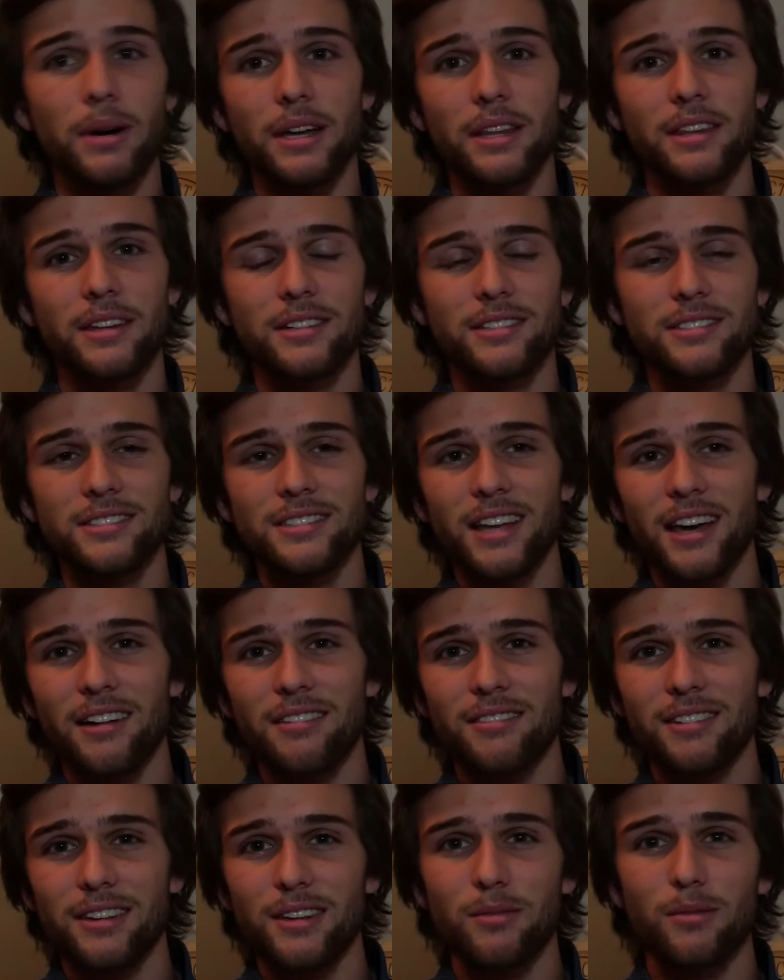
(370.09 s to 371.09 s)
But there's
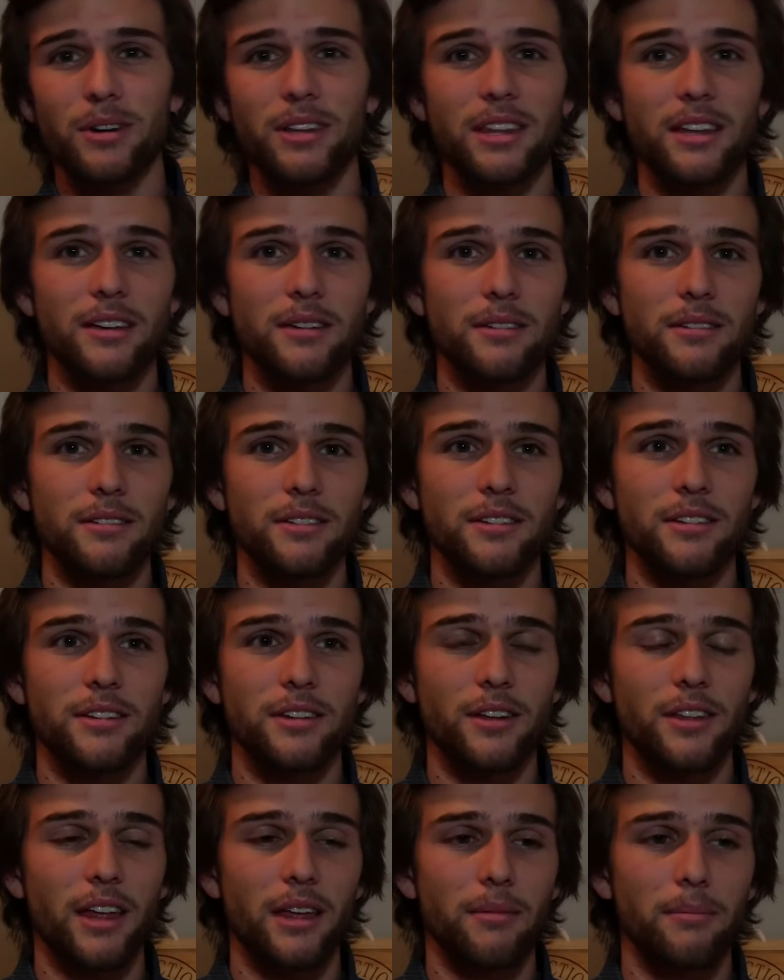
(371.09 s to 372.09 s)
not really one that
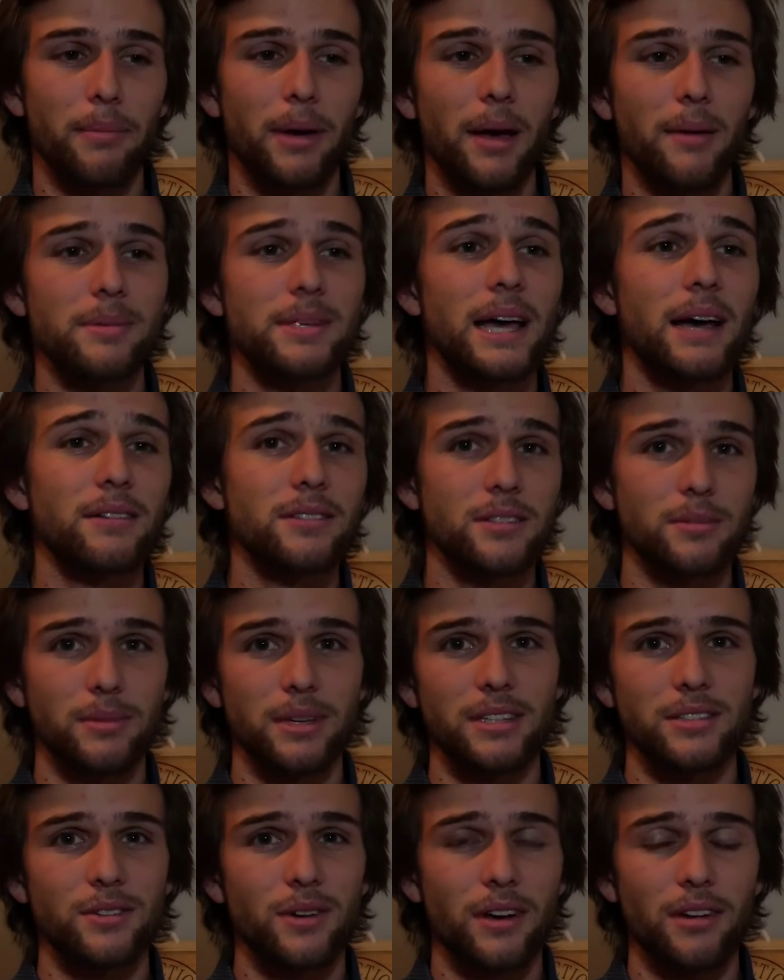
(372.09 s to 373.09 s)
you know that pops out to
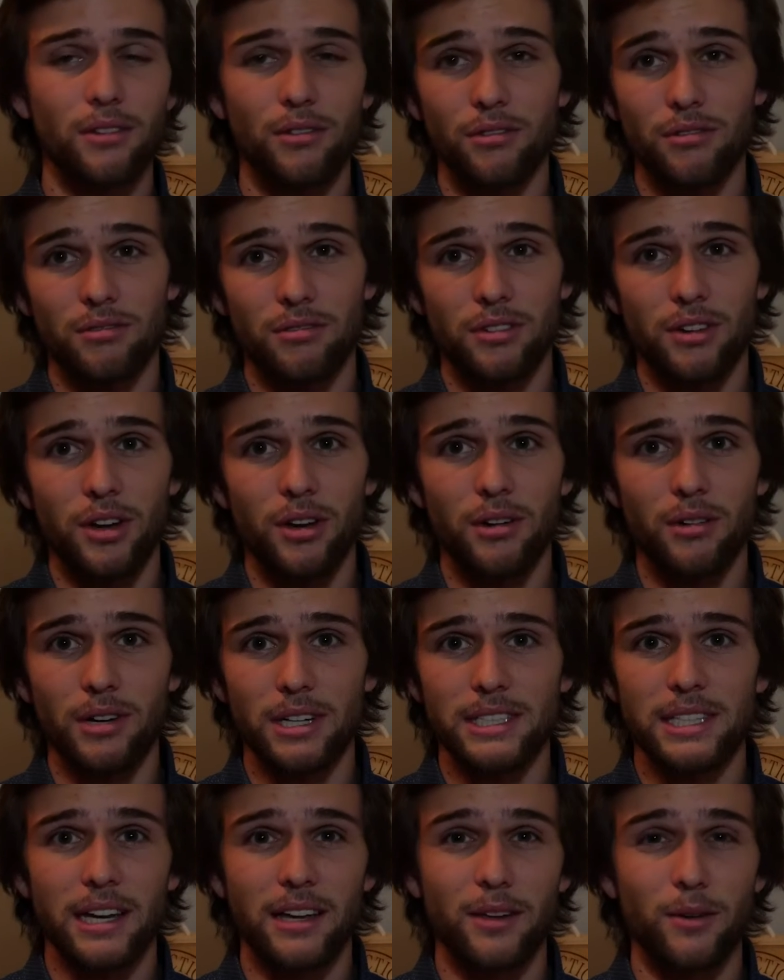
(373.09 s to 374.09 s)
me, so I don't know
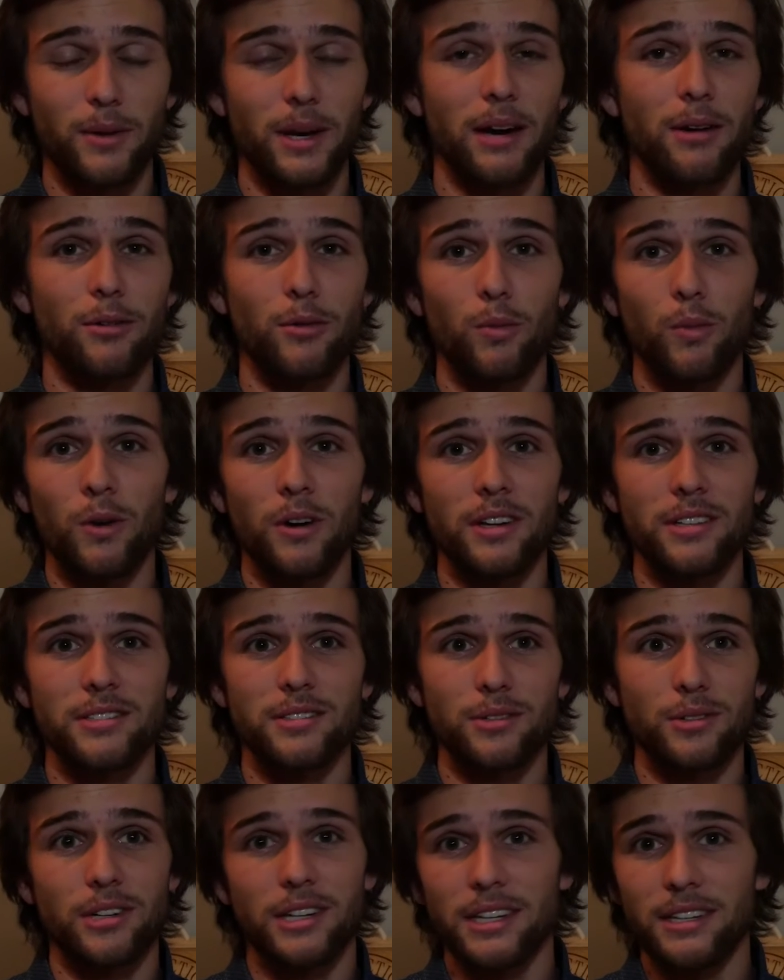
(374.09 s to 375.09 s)
exactly what I would
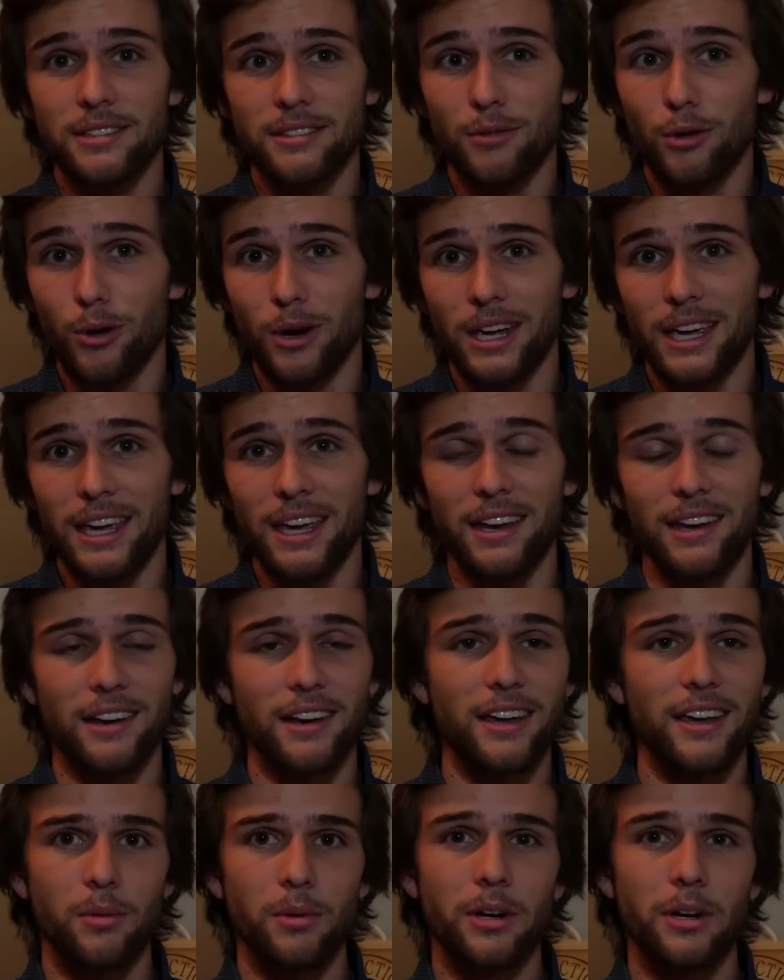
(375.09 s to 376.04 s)
want or or get.